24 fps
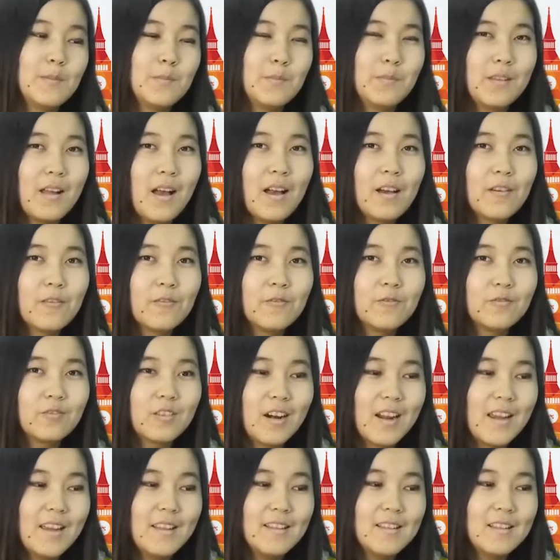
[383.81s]
Black
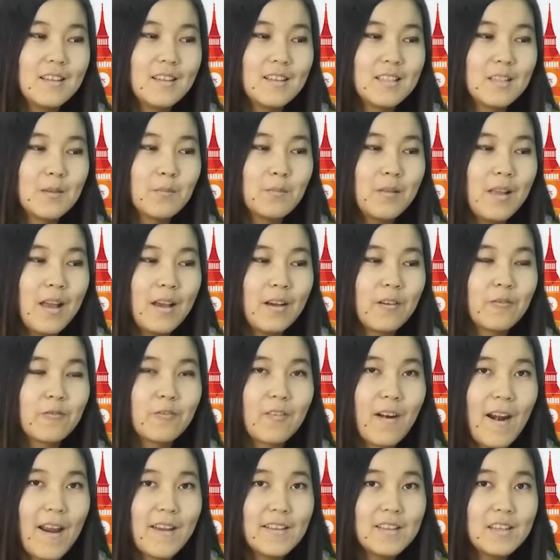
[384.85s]

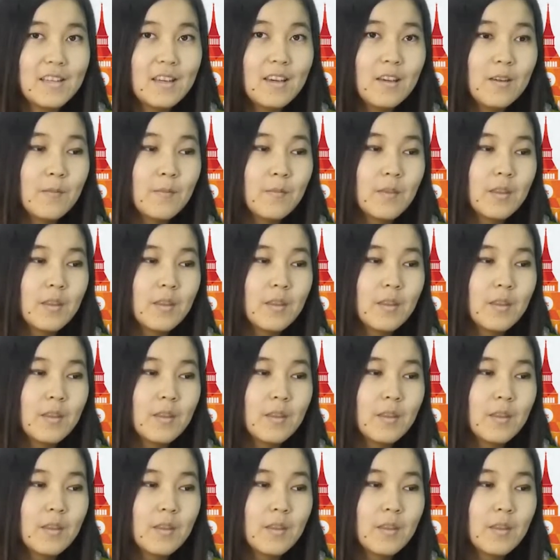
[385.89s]
Friday